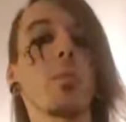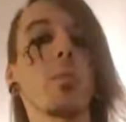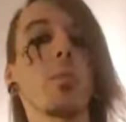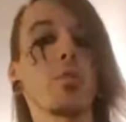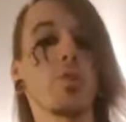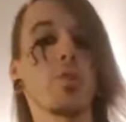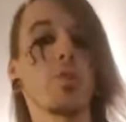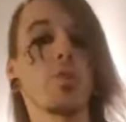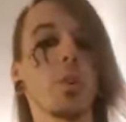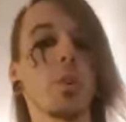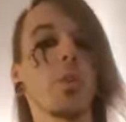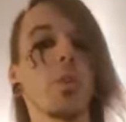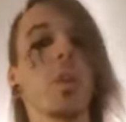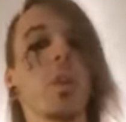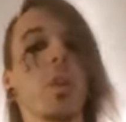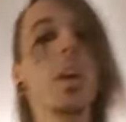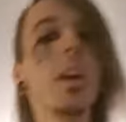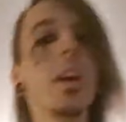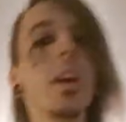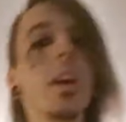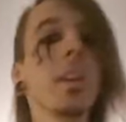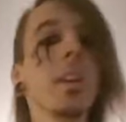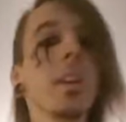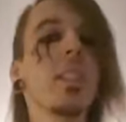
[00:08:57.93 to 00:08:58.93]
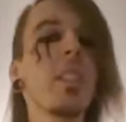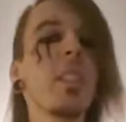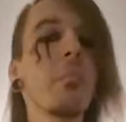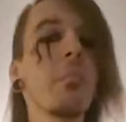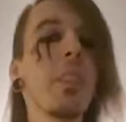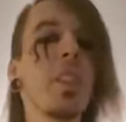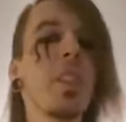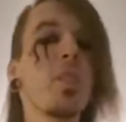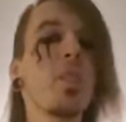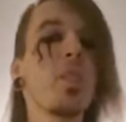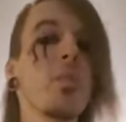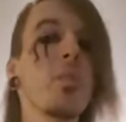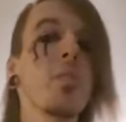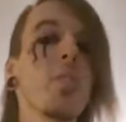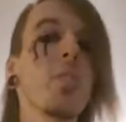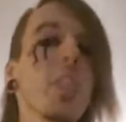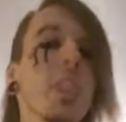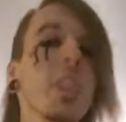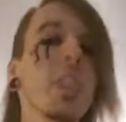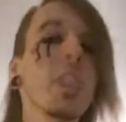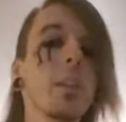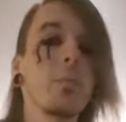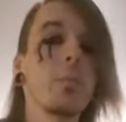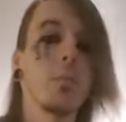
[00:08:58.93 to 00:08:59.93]
was true, because they made you
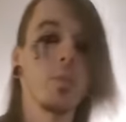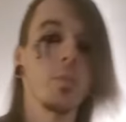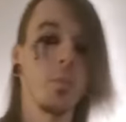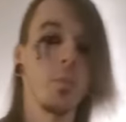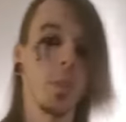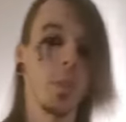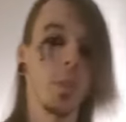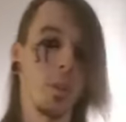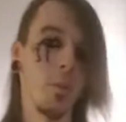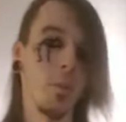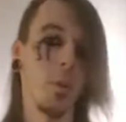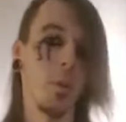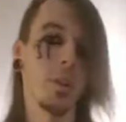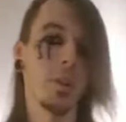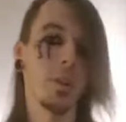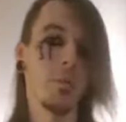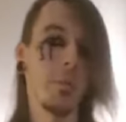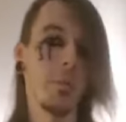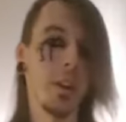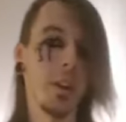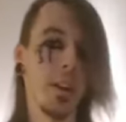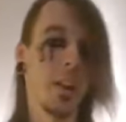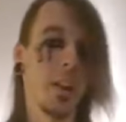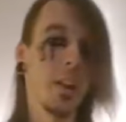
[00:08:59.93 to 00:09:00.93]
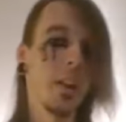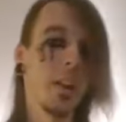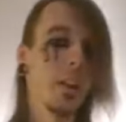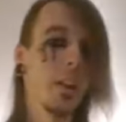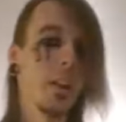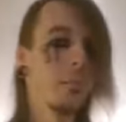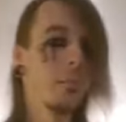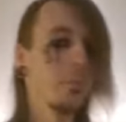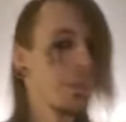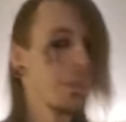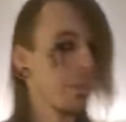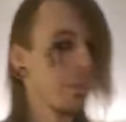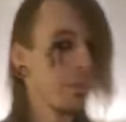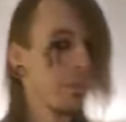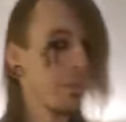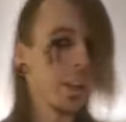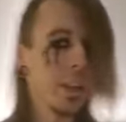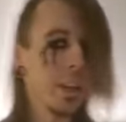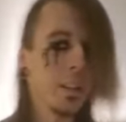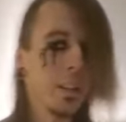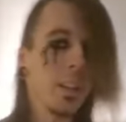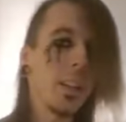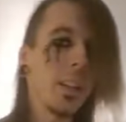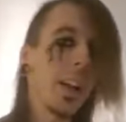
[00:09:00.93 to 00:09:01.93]
think it was what you wanted to be. But in
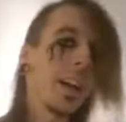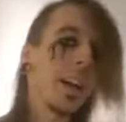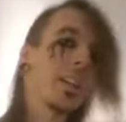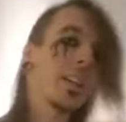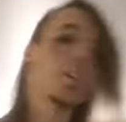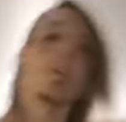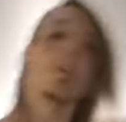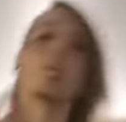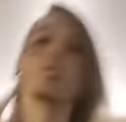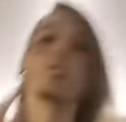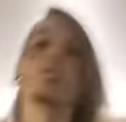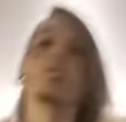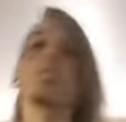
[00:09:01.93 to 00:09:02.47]
reality, I know